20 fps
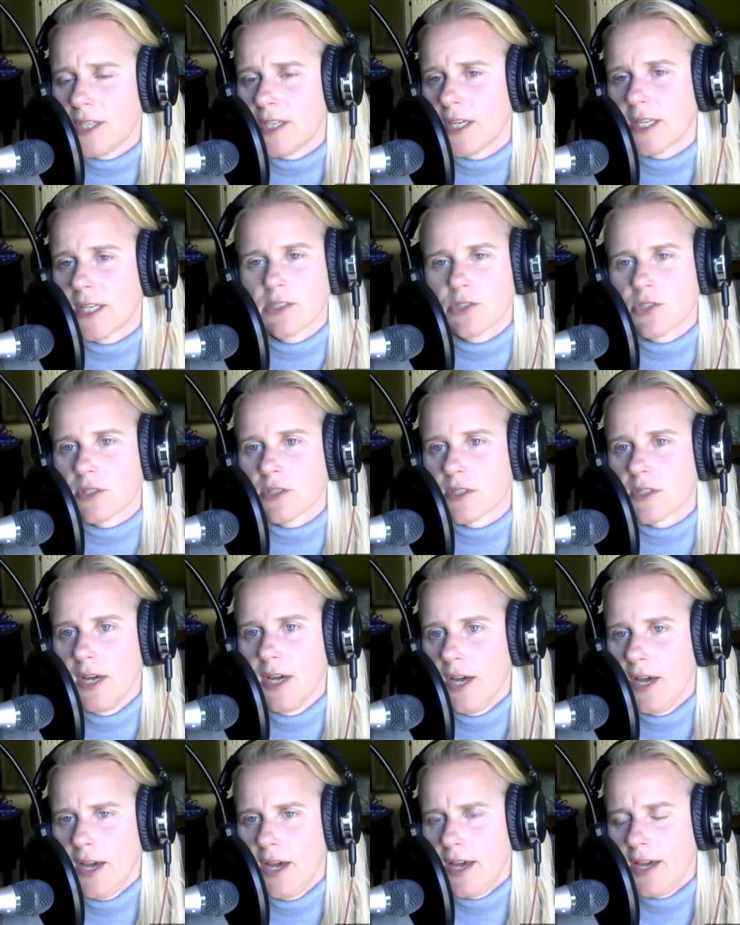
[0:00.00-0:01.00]
And it's just,
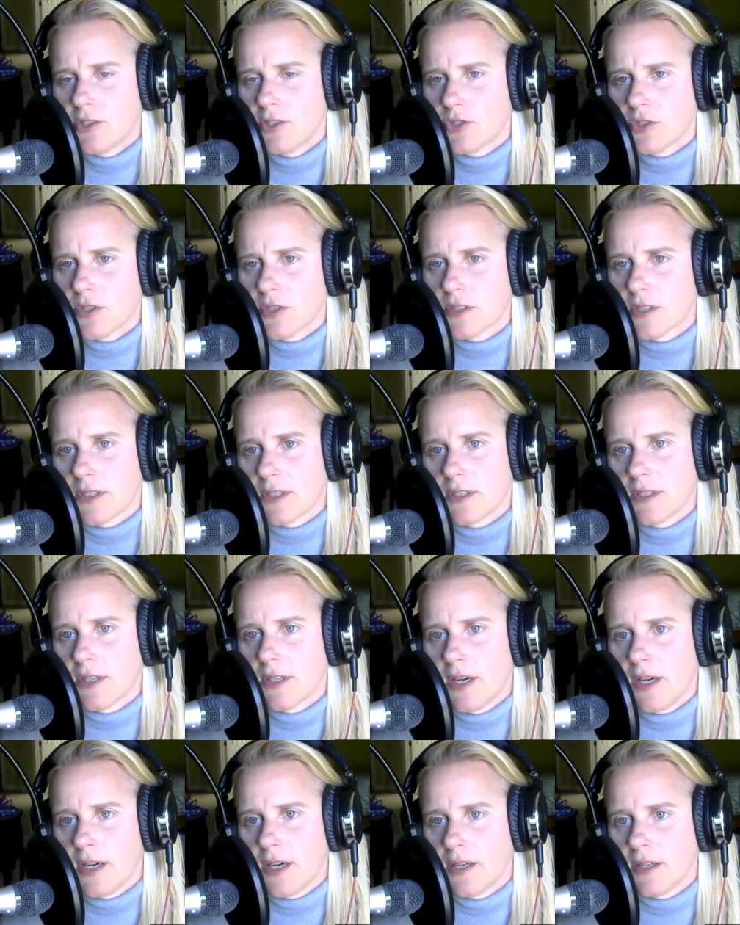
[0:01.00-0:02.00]
it's just,
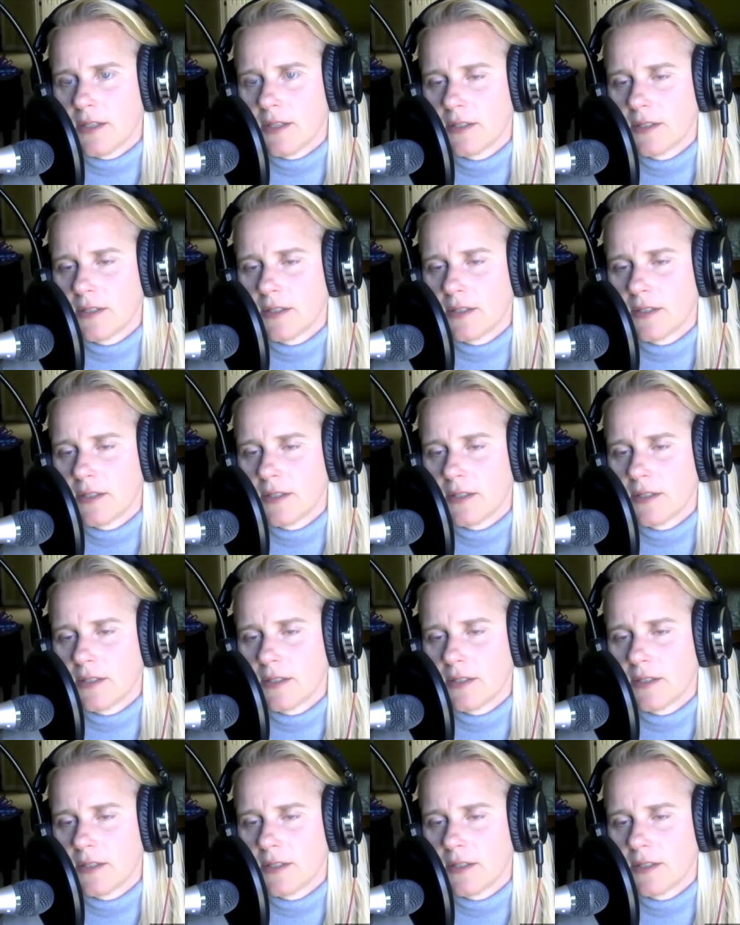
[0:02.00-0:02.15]
uh,